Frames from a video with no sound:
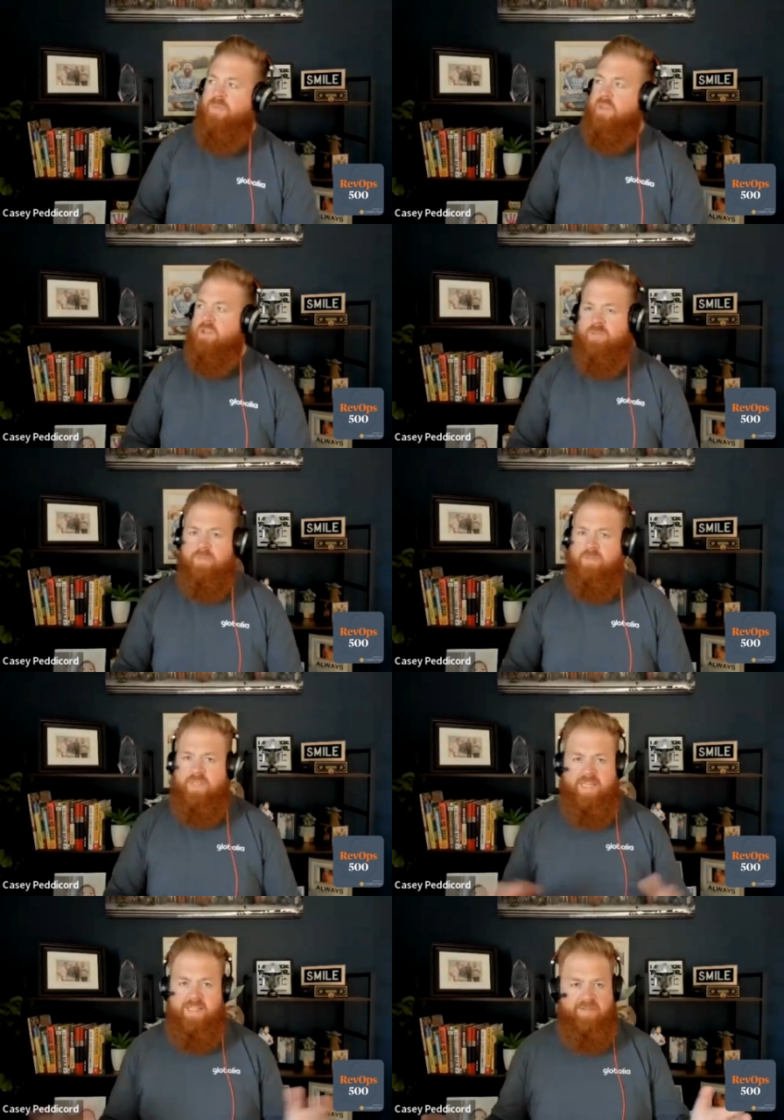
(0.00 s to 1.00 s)
There's
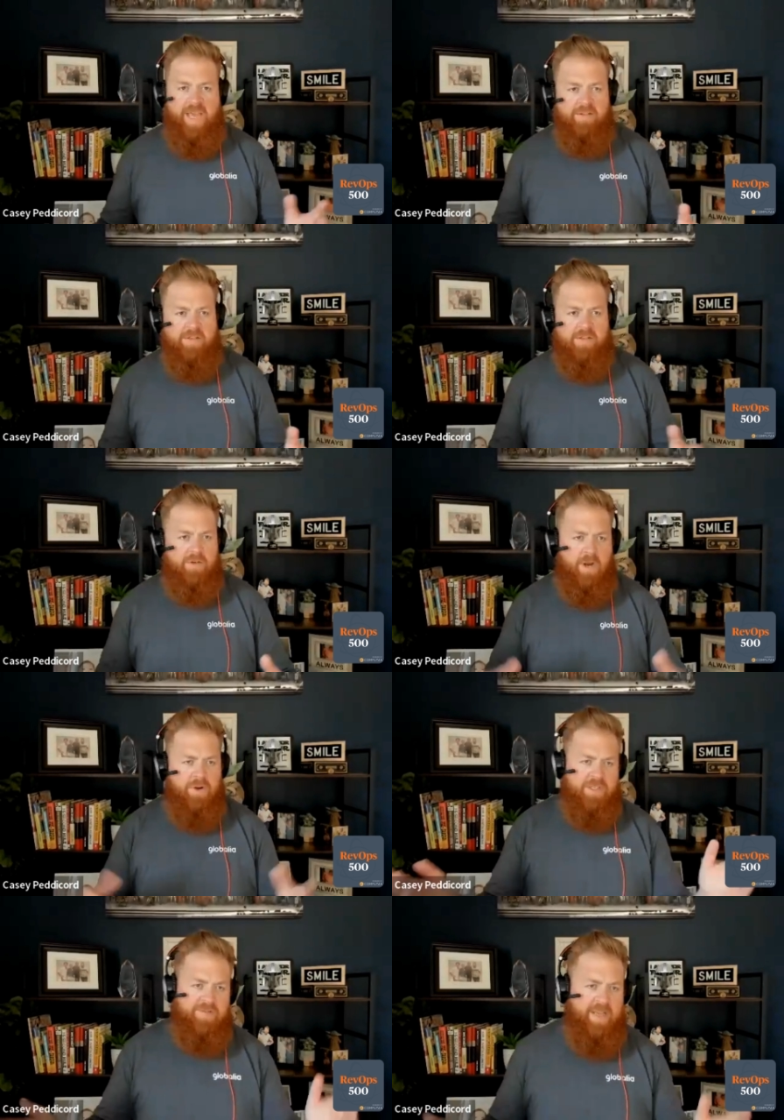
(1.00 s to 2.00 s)
tens of thousands or
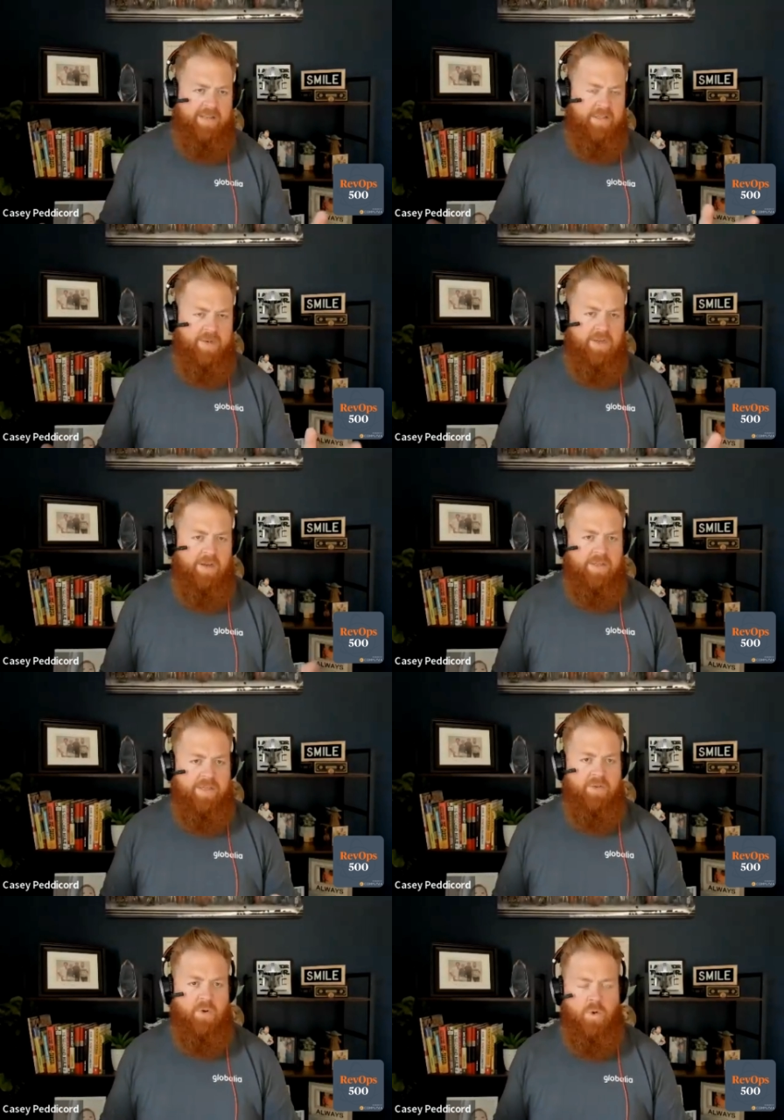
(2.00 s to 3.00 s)
hundreds of thousands of McDonald's
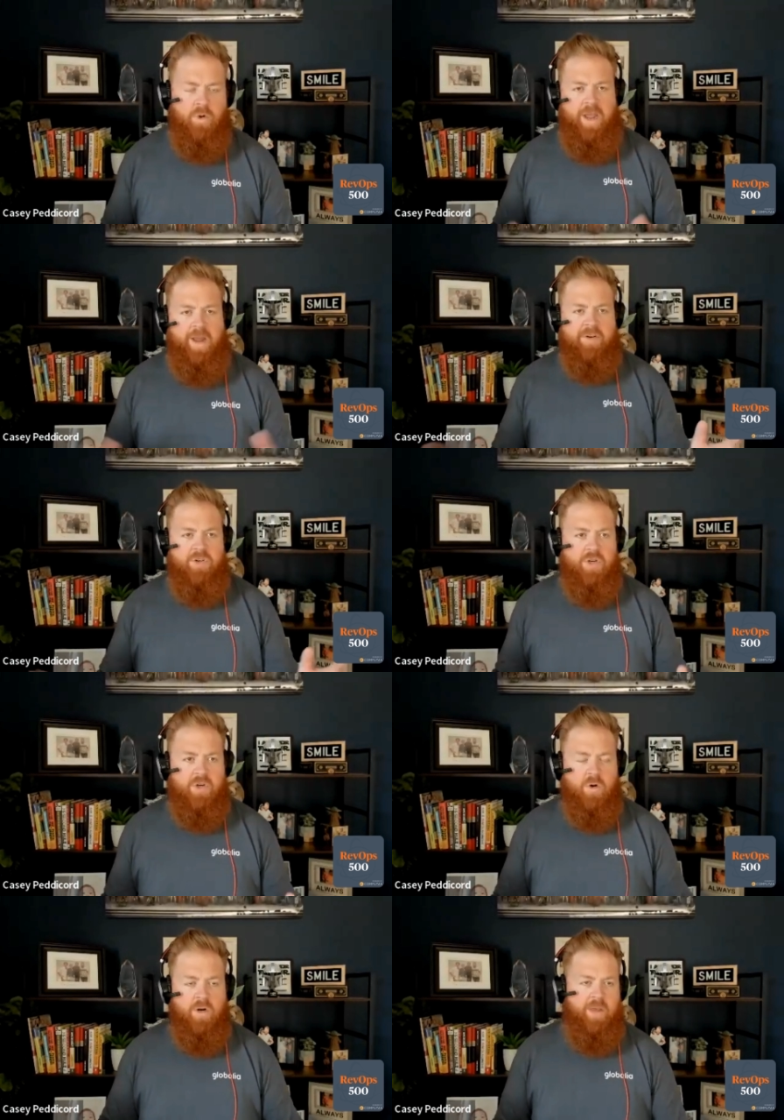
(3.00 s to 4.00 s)
out there in the world, every street
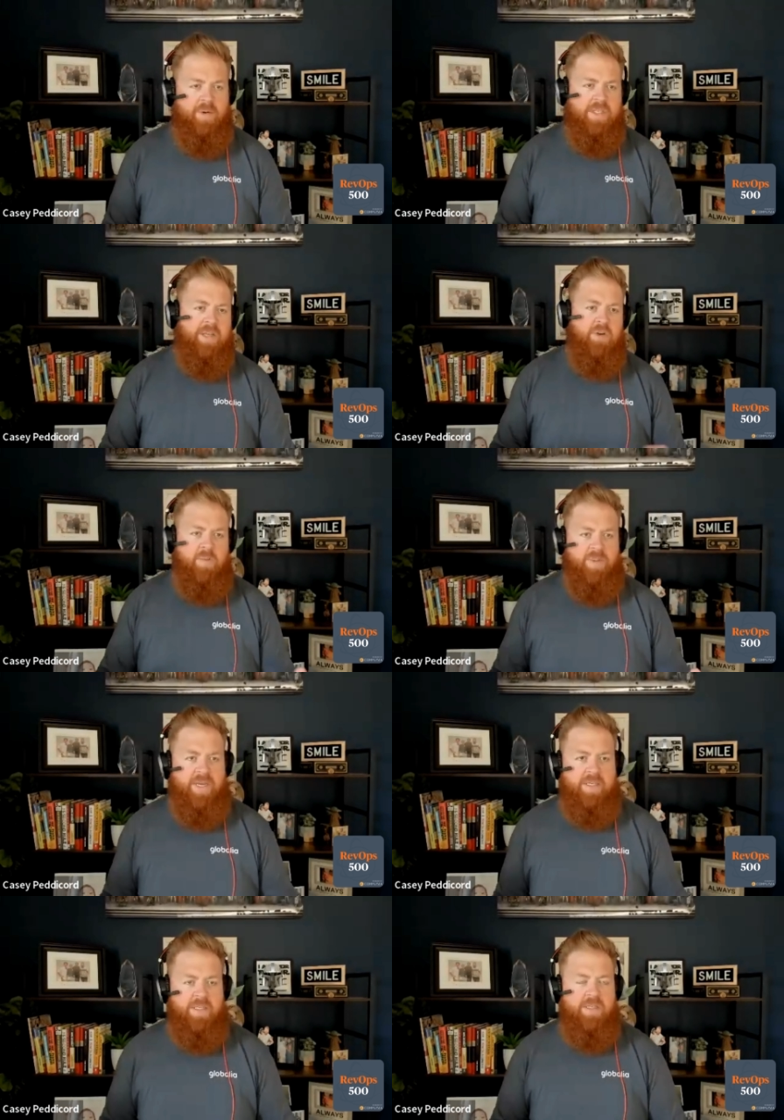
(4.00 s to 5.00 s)
corner. They would say they're the
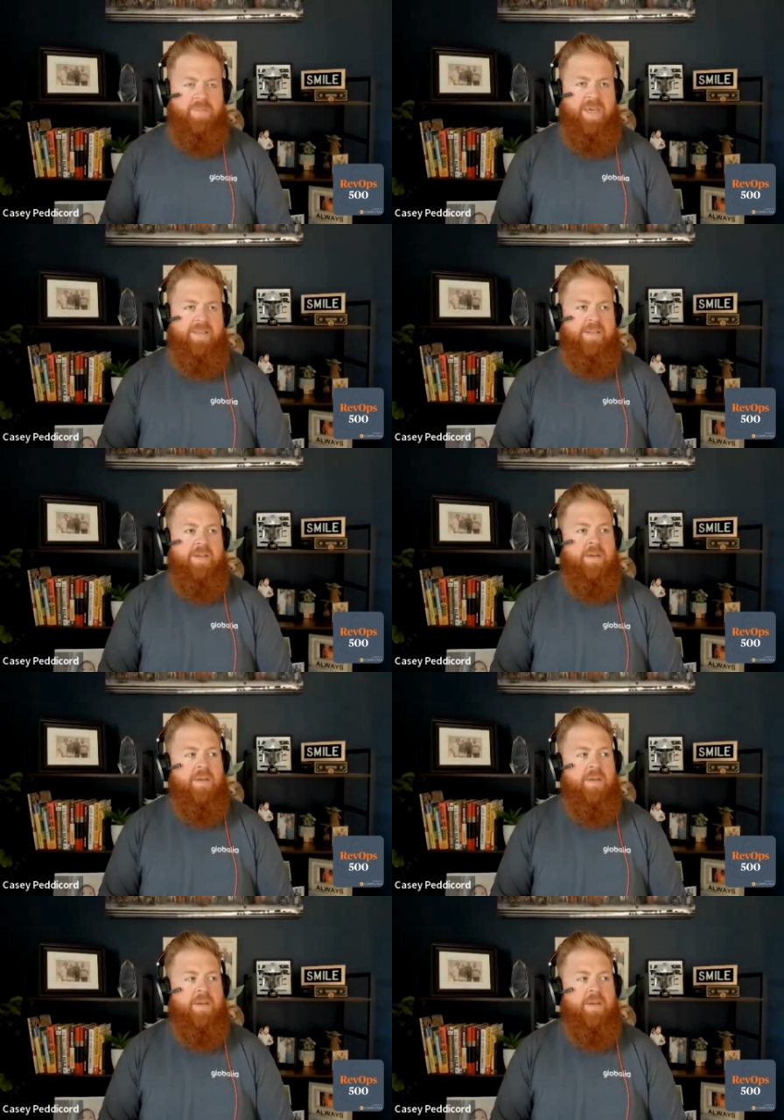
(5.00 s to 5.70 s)
biggest in the space.